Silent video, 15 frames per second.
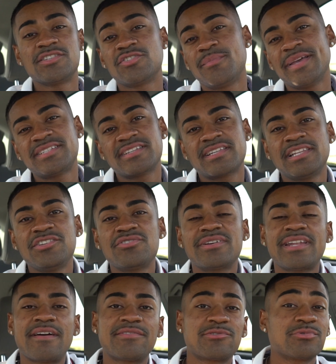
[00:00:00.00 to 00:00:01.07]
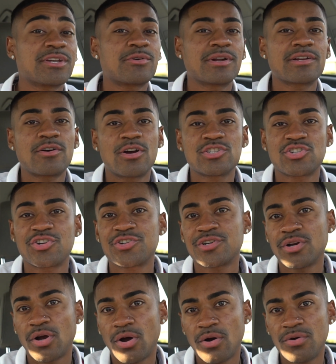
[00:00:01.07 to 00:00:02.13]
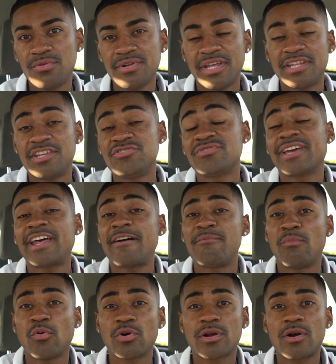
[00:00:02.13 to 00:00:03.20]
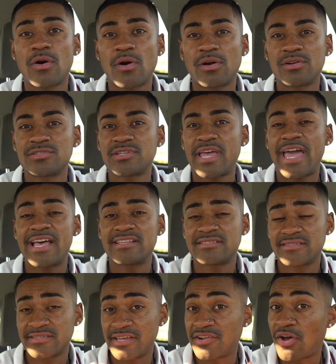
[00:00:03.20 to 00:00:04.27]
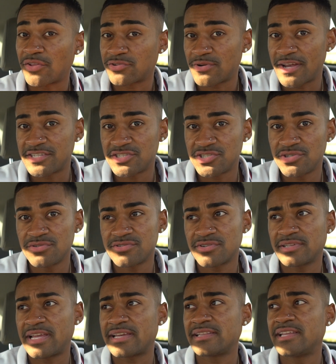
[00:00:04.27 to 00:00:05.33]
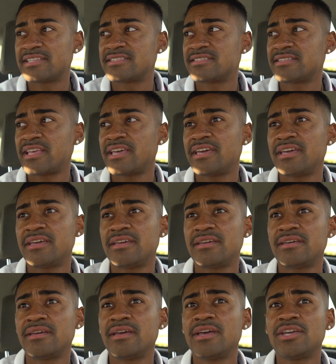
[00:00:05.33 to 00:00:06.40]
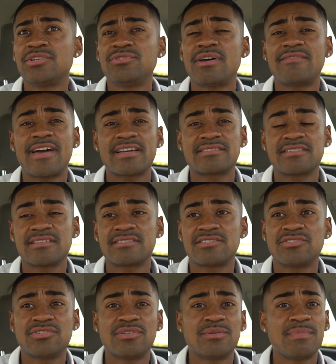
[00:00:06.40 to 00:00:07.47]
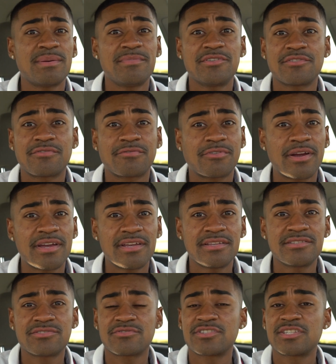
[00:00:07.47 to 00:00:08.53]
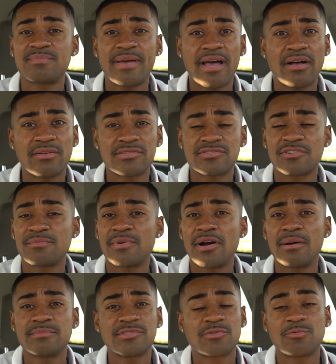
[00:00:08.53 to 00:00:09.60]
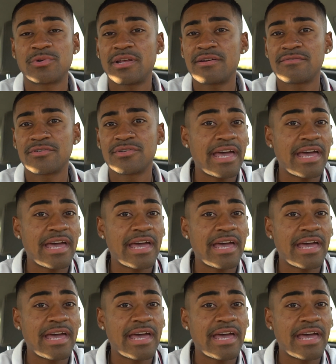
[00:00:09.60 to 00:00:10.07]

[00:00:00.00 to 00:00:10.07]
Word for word: So basically you can have three credit cards on your own and then you can have more cards as an authorized user. Like let's say you have access to maybe your friends or spouse or moms or whatever.